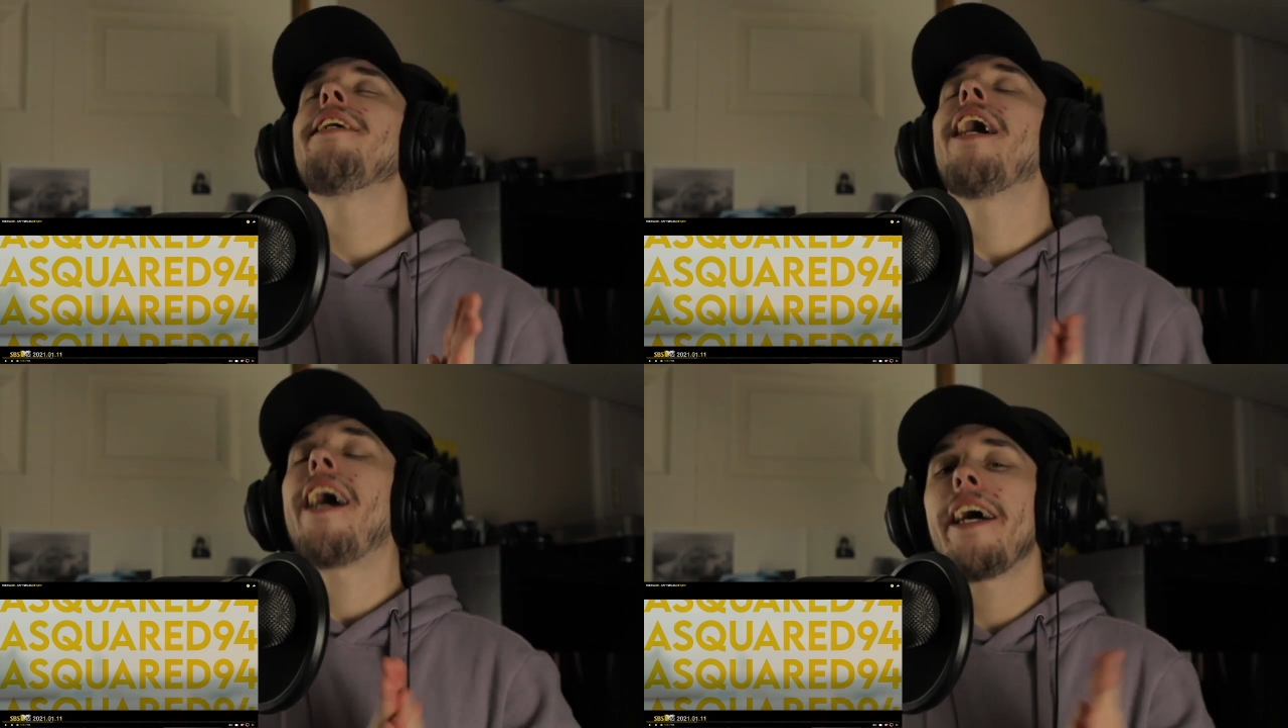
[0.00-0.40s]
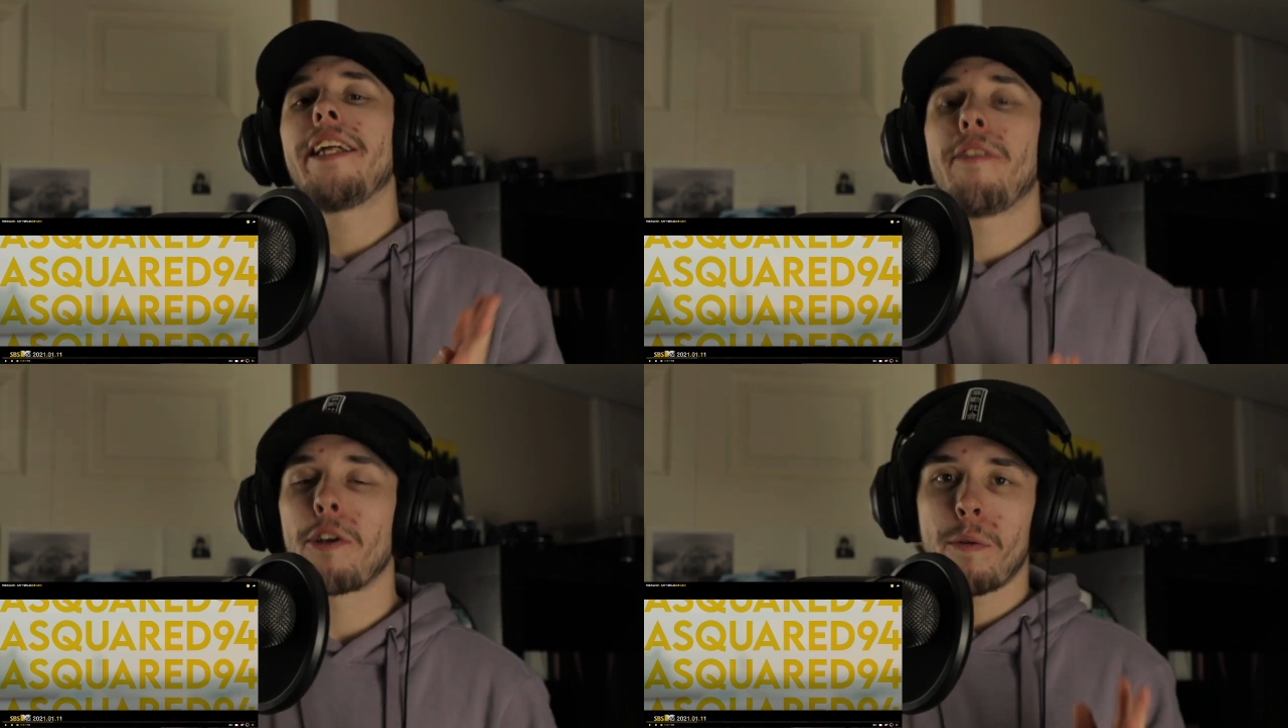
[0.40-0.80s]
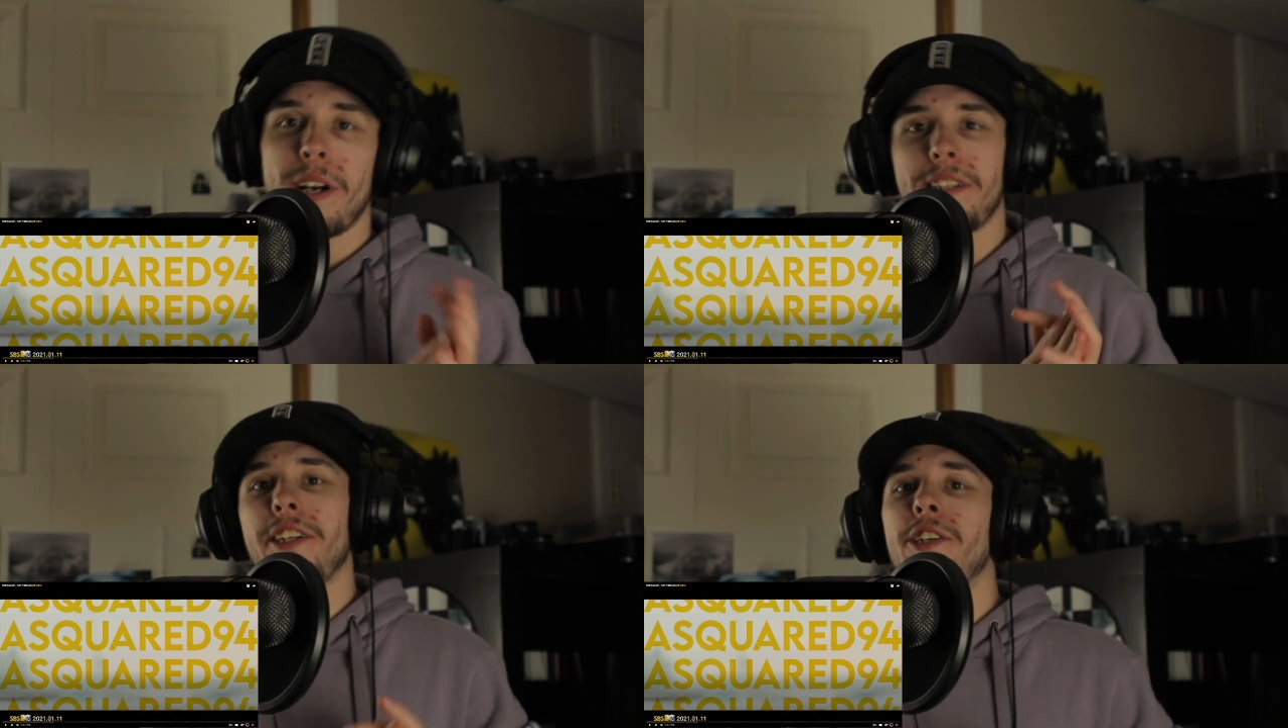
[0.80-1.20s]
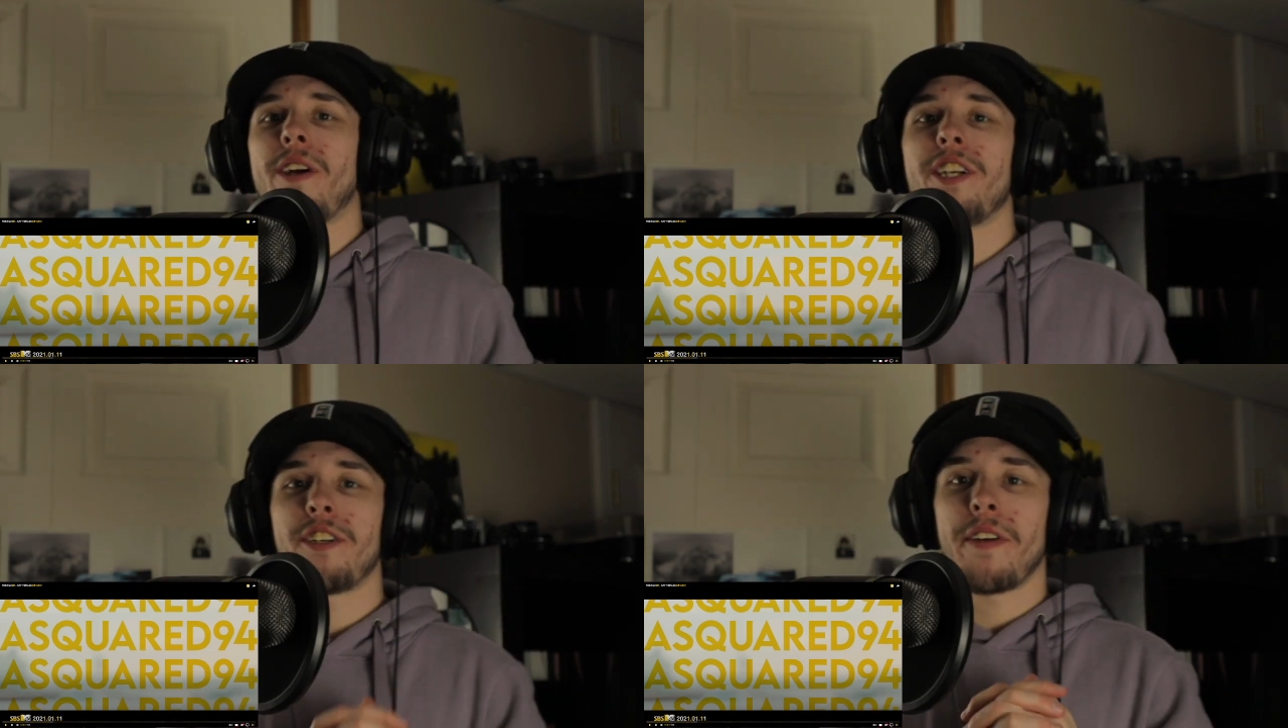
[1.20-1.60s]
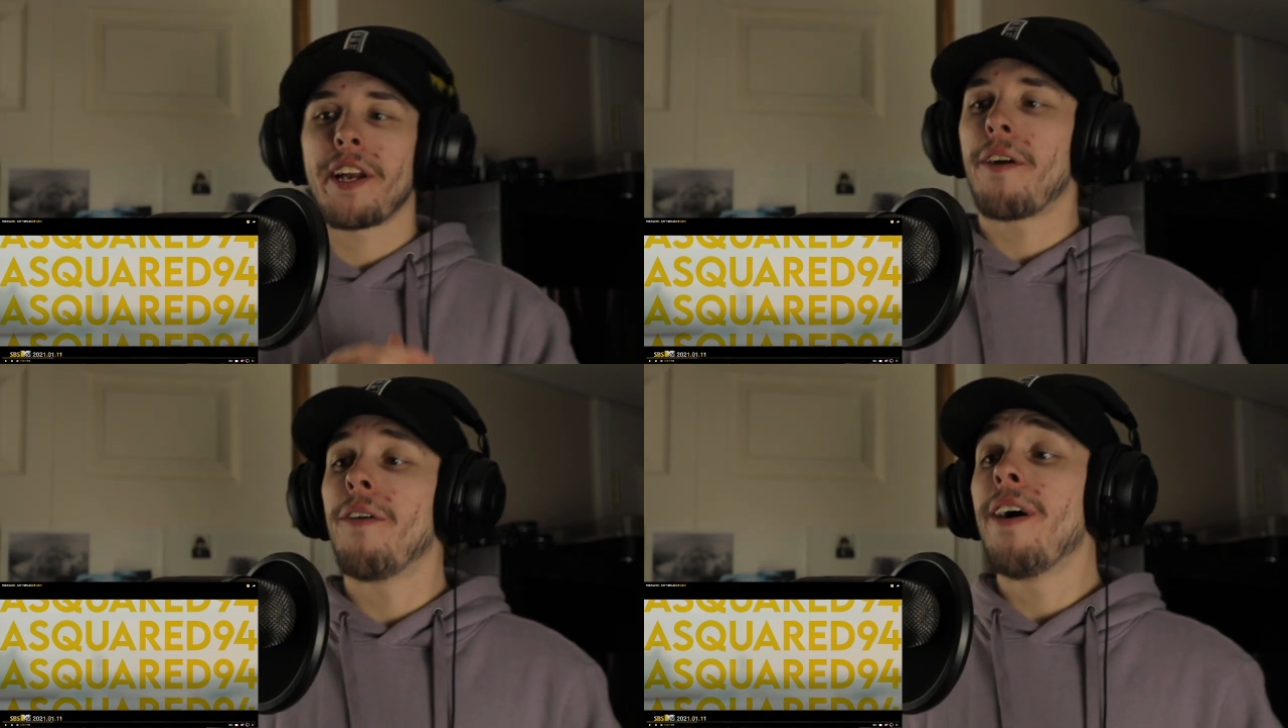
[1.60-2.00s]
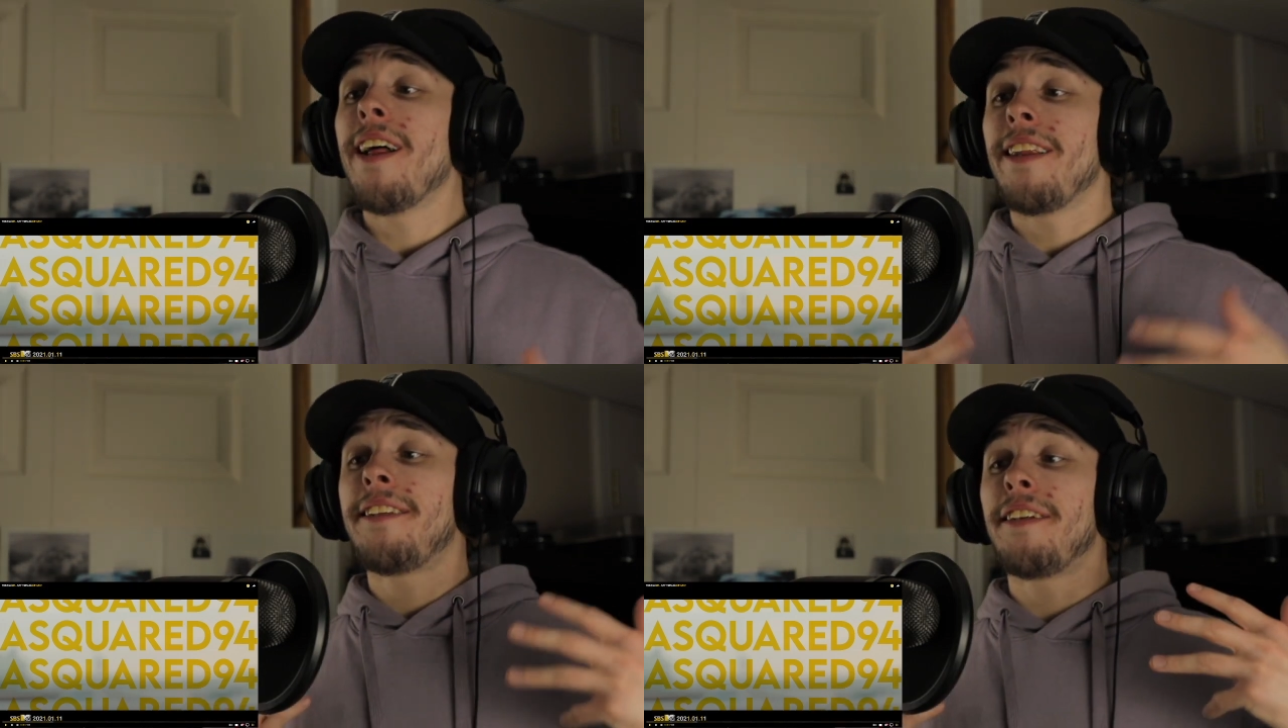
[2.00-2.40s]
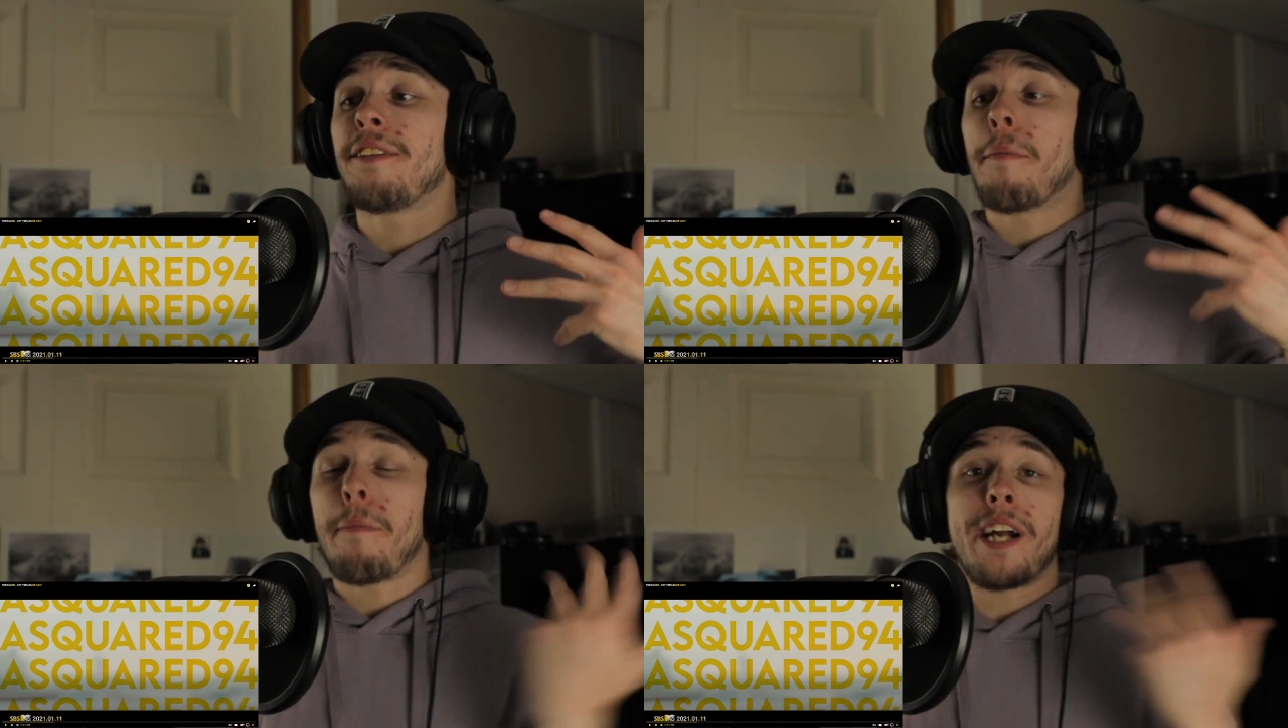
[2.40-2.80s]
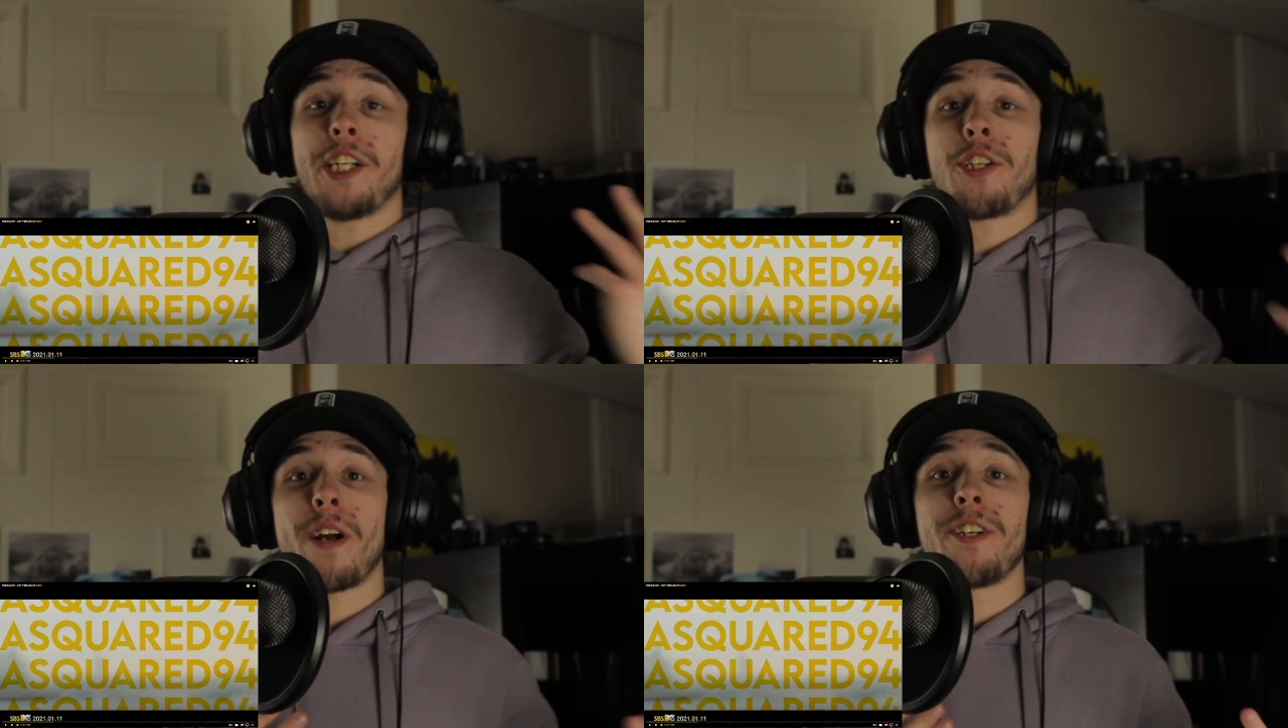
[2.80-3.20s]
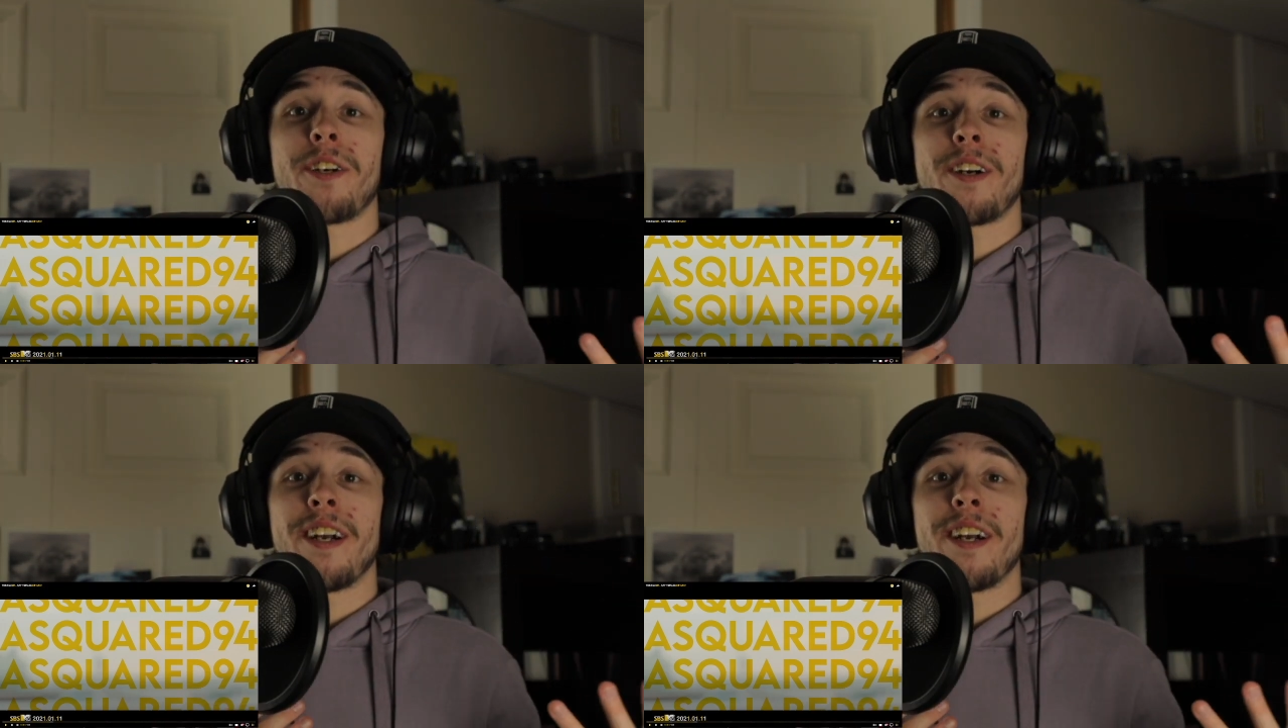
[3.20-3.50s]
highly requested Treasure video. This is My Treasure,